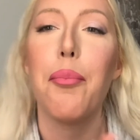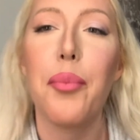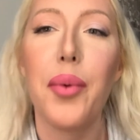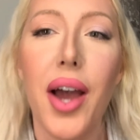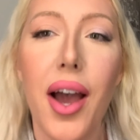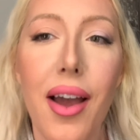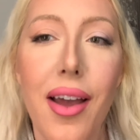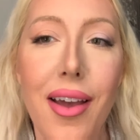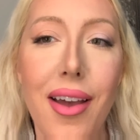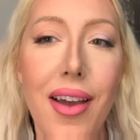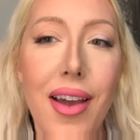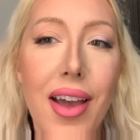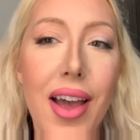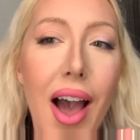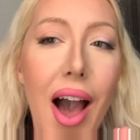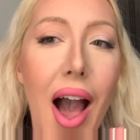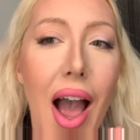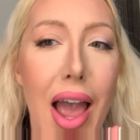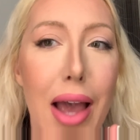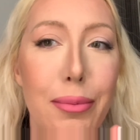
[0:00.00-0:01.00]
but
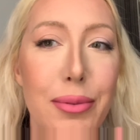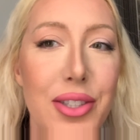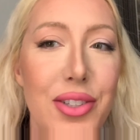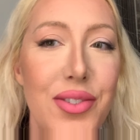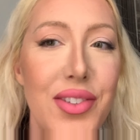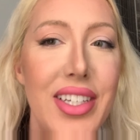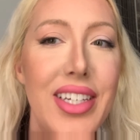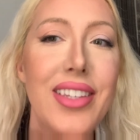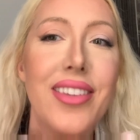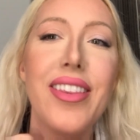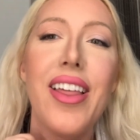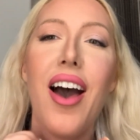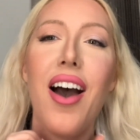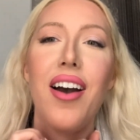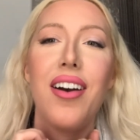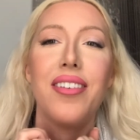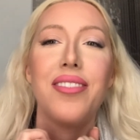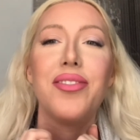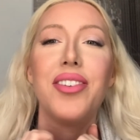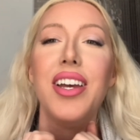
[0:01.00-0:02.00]
I absolutely
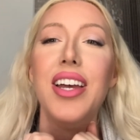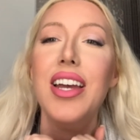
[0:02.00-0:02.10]
love